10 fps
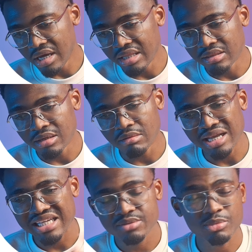And the
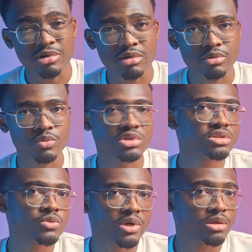last part, which
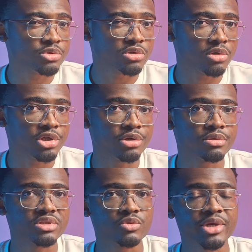is quite optional
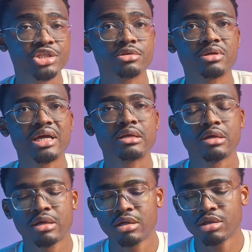here, is to make sure that
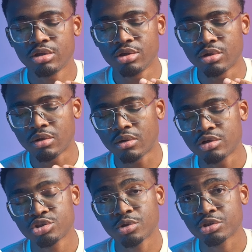your
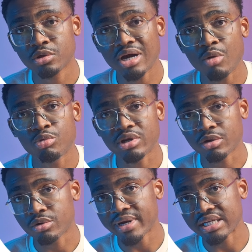structure output are
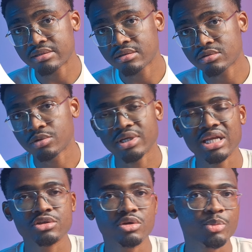correct. So you can
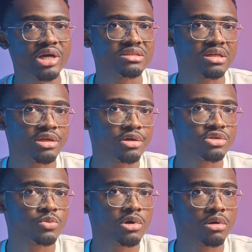actually pass that here
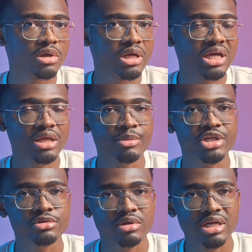as well and
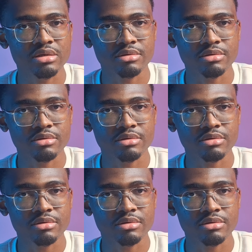make sure that